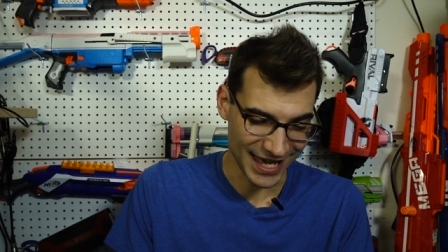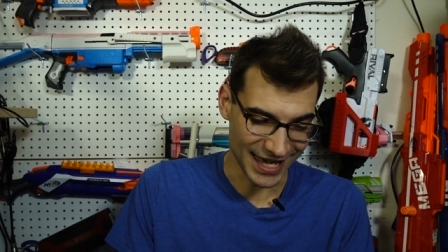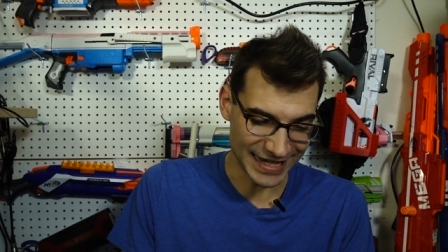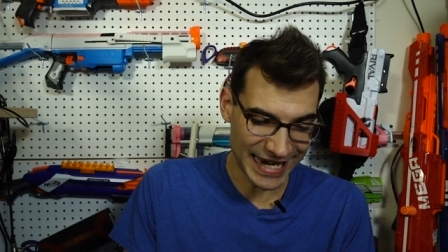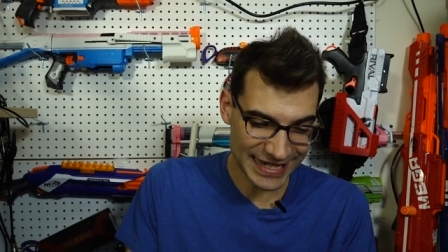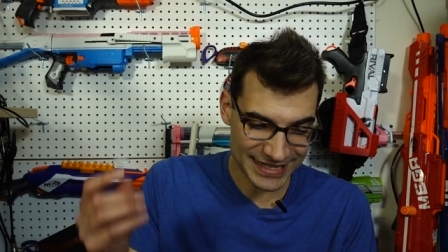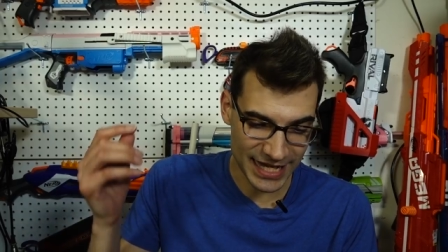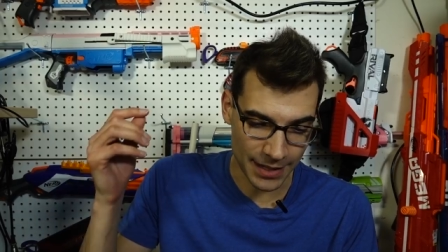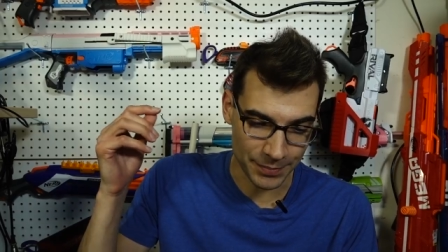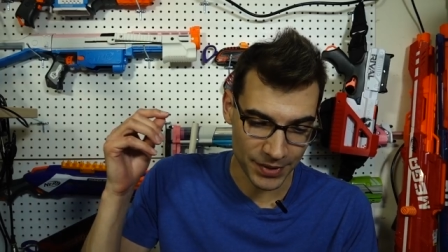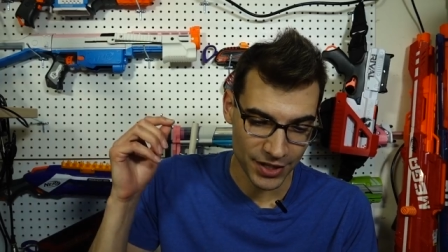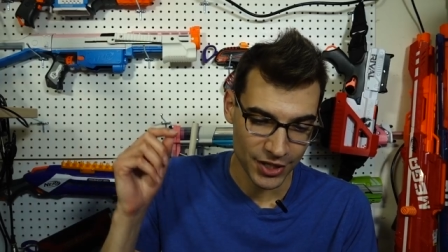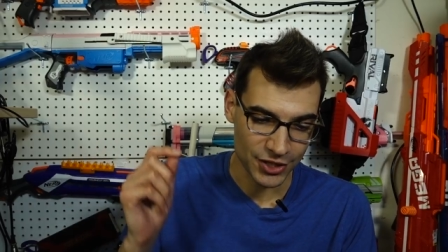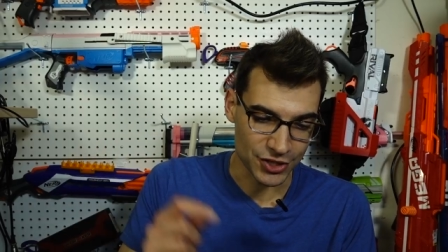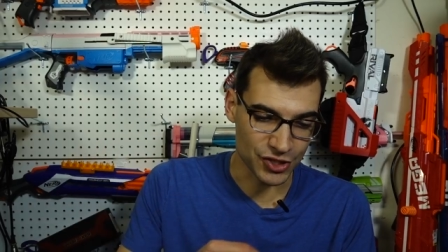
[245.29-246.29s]
Uh, next
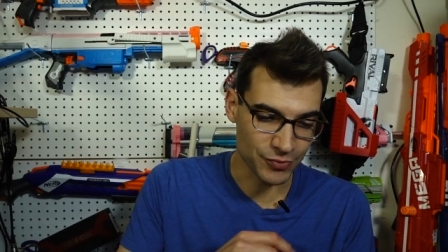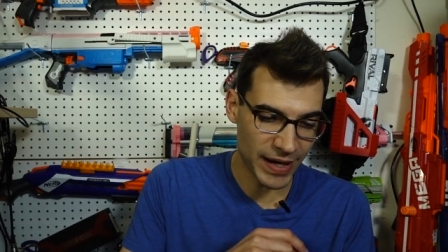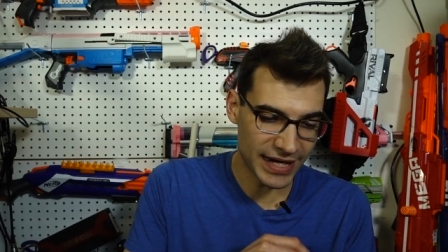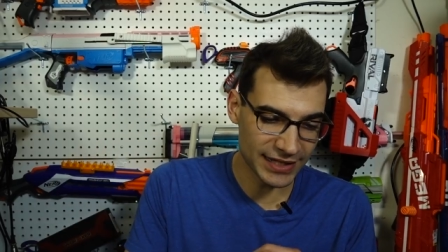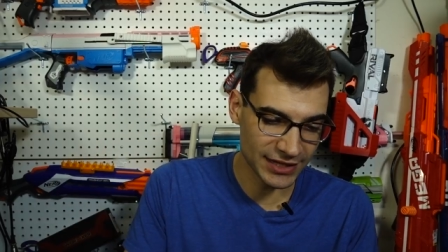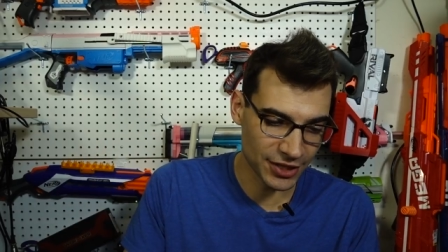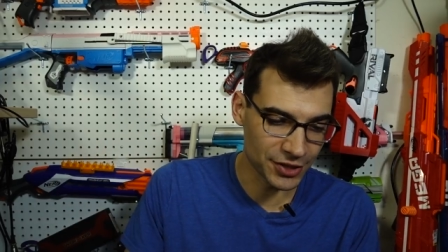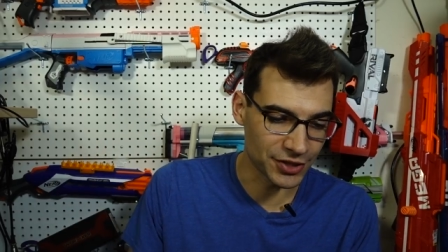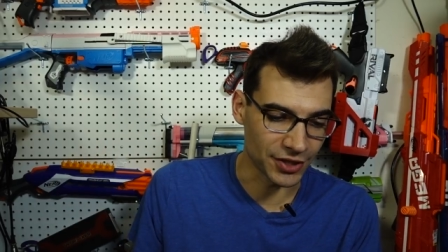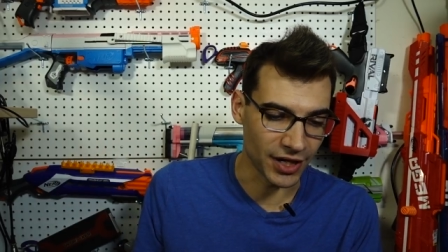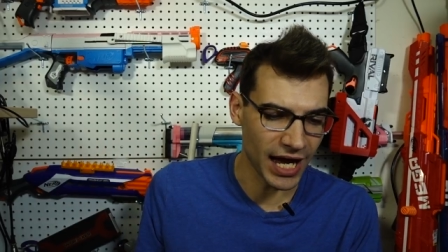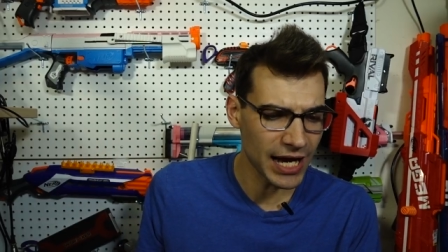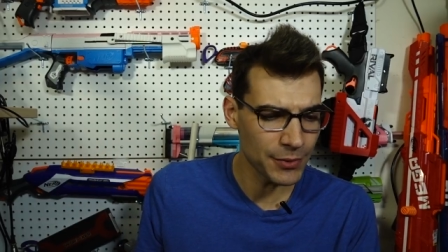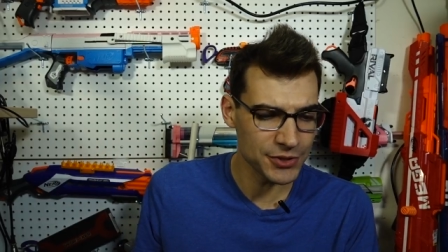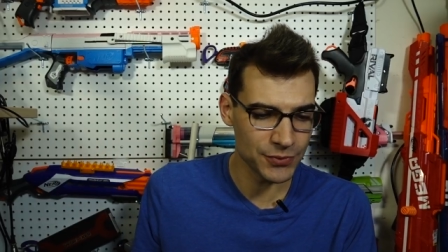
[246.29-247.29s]
up, Dread
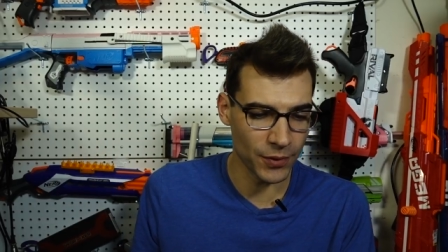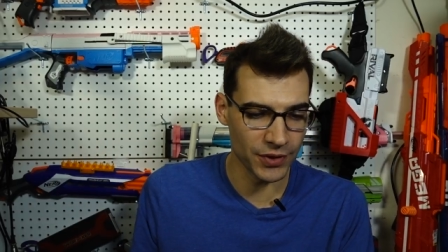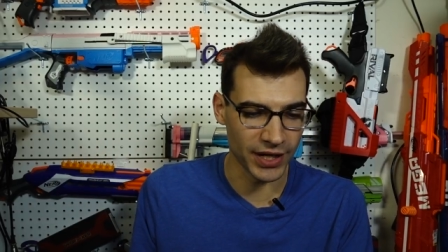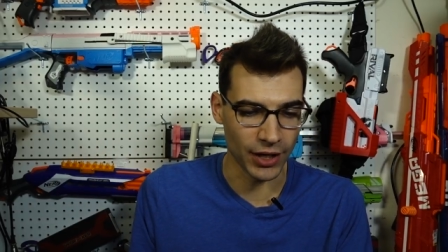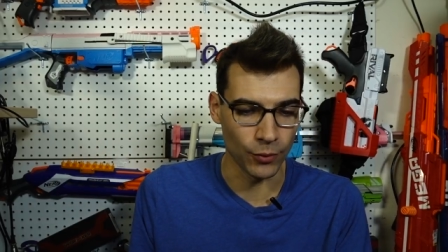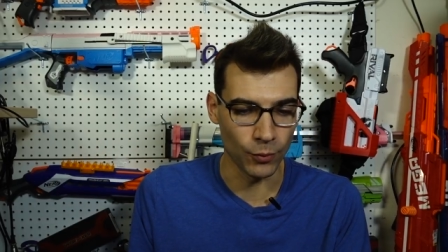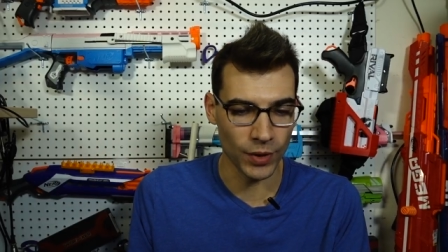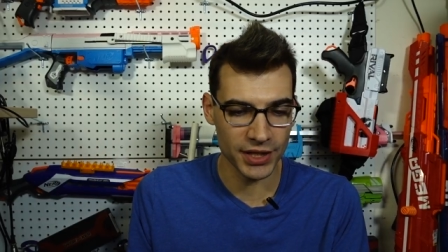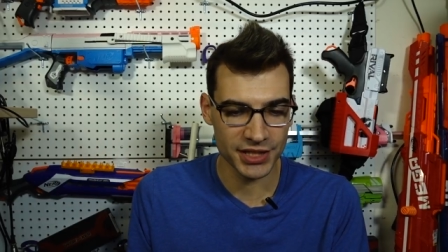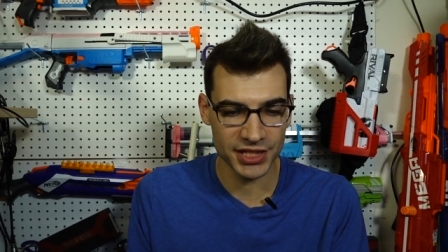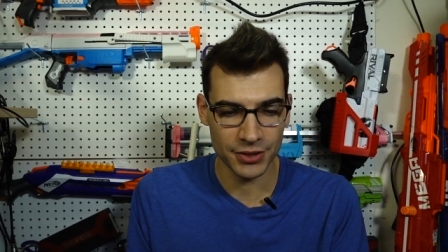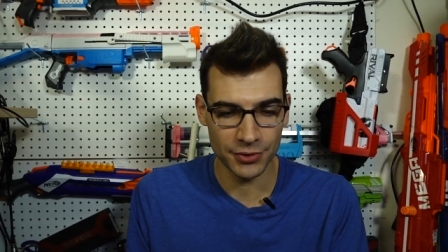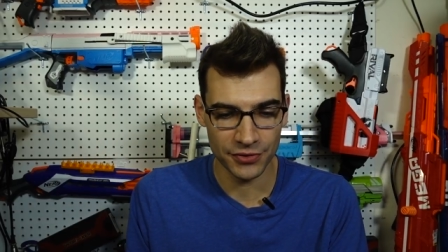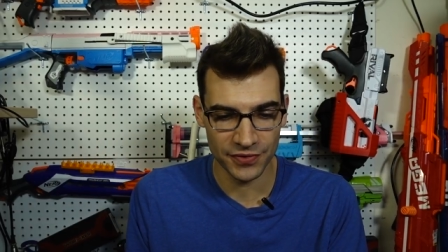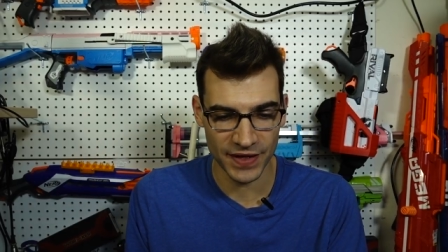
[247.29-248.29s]
Learner. I was wondering, what
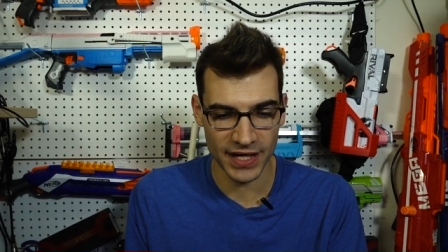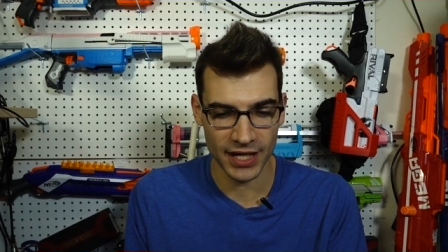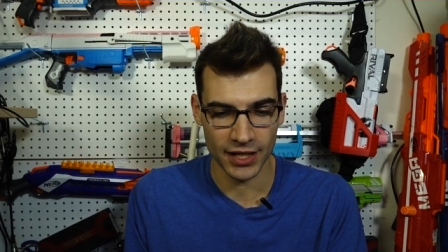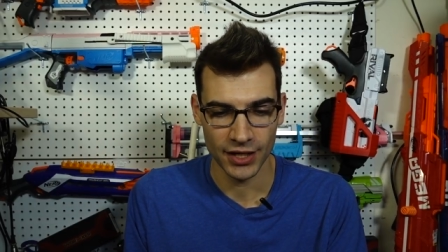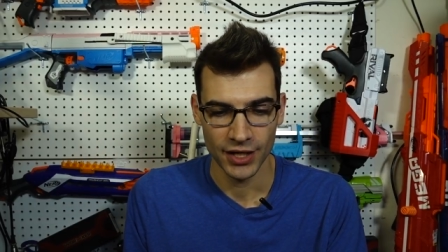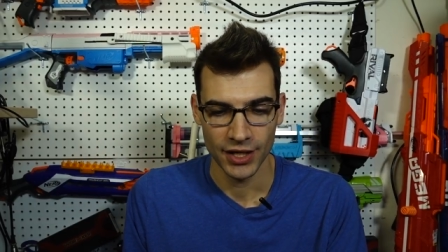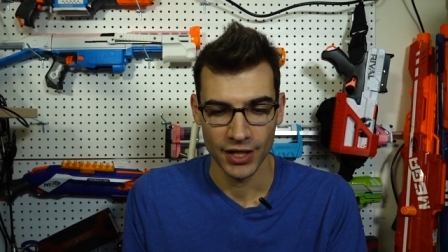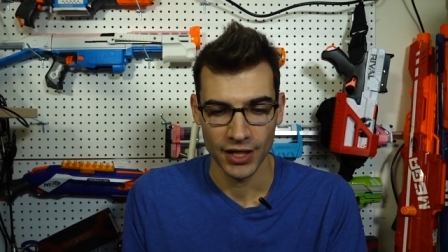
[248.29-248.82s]
do you think